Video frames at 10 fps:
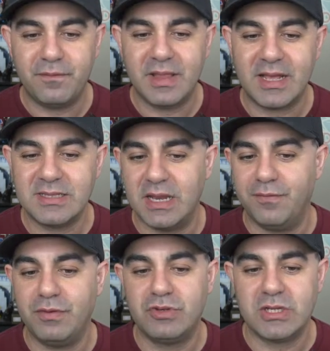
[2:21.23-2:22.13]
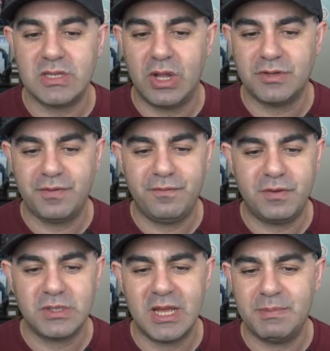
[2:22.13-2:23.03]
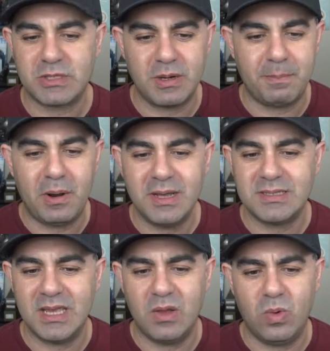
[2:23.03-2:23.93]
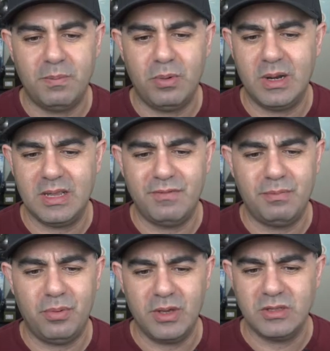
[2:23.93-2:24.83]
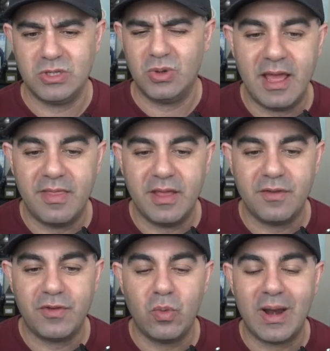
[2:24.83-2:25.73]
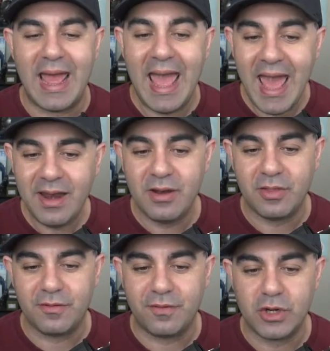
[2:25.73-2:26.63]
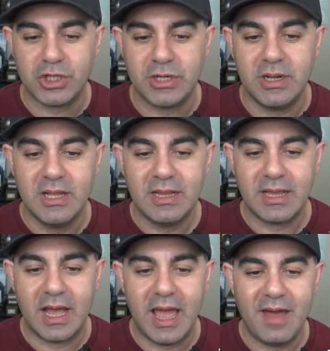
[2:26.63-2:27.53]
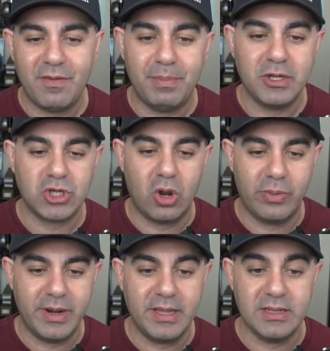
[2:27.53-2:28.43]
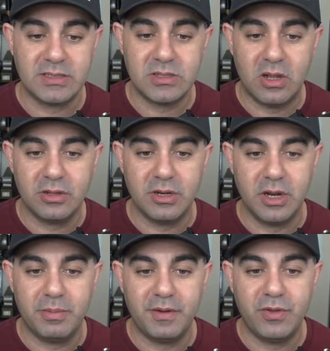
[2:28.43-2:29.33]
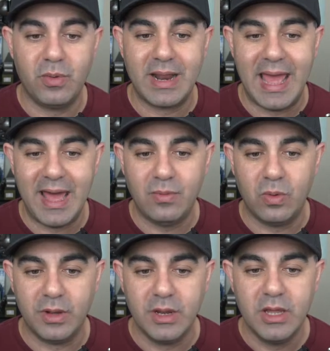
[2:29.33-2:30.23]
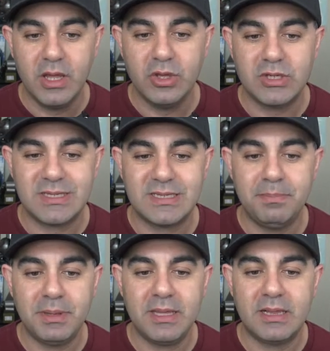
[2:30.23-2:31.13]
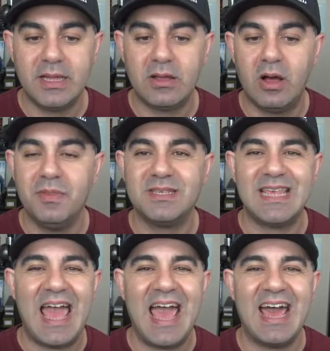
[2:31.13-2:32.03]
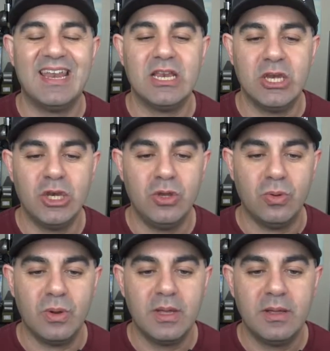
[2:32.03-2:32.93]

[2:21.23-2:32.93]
Like I said, if you just launched for the first time, it's going to probably say 1.11.2. And then if you want to add another version, like I have a bunch already installed on here, but if you want to add one, you just simply click on this add new.